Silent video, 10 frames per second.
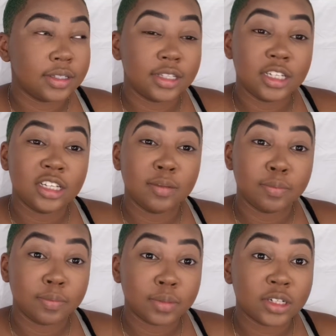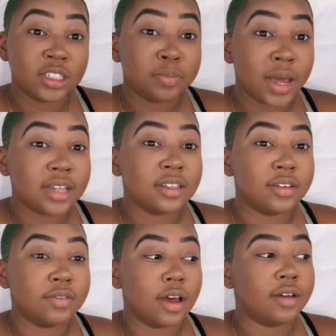the
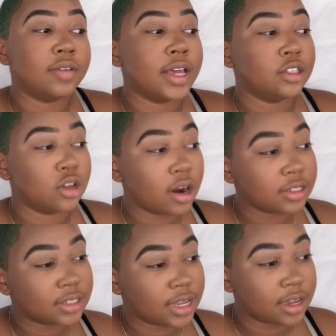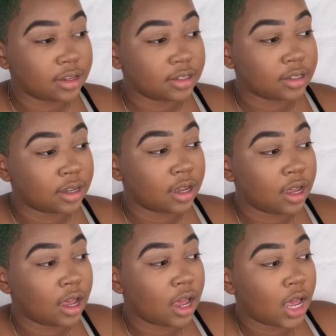perspective of a dark-skinned
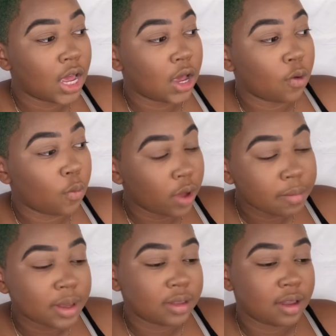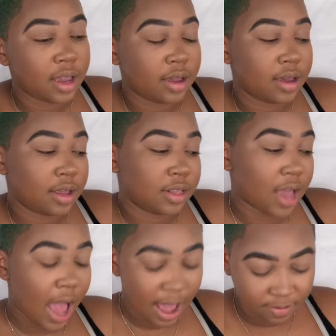women, and
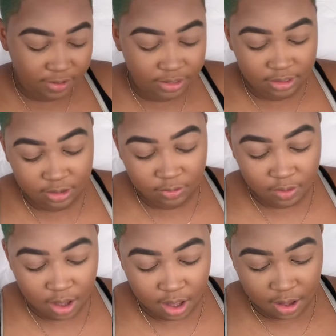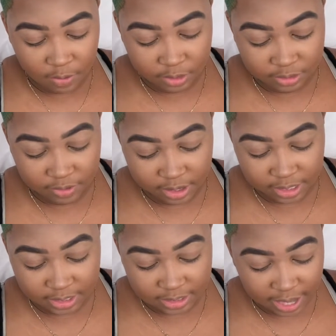I really was very
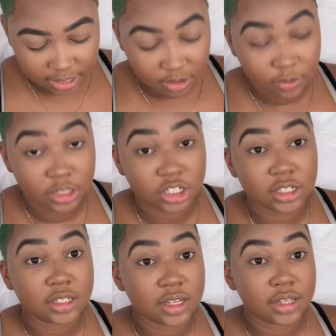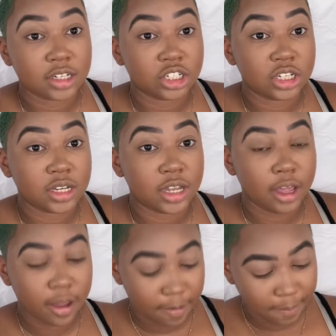excited when she said that
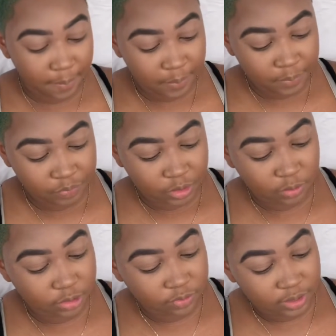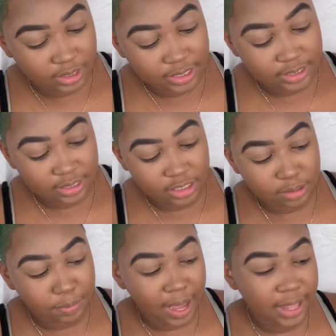she was releasing this
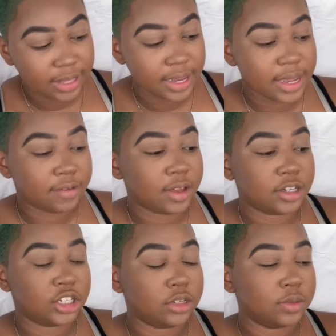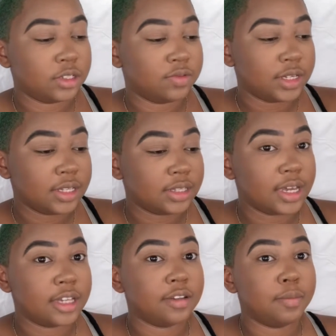palette and she was really
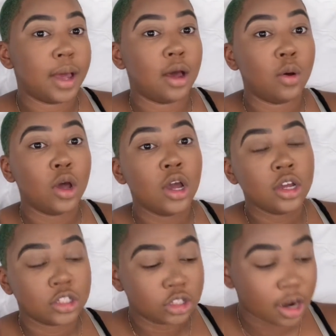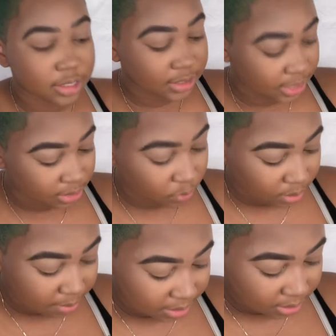thinking about dark-skinned
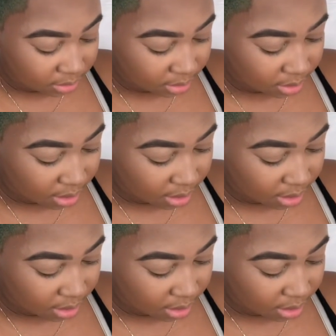women,